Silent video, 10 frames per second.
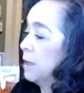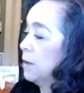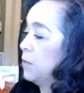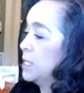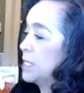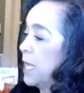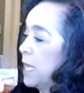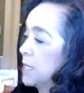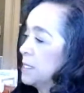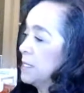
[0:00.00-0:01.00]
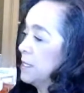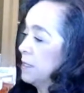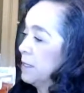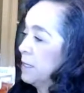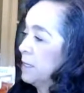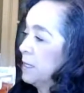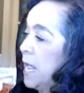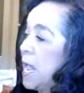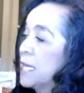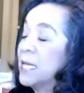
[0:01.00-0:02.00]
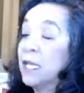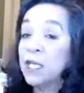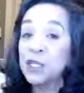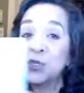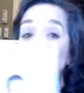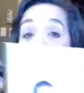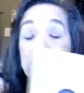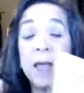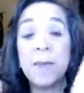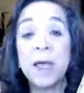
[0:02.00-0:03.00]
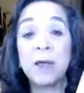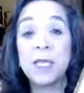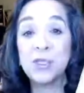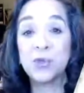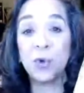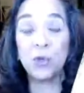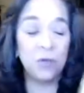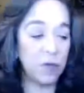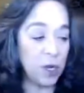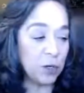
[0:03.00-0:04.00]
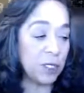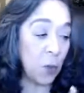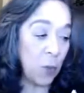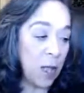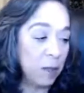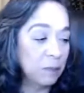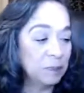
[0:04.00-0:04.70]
With text and telling a story about historical figures. Well,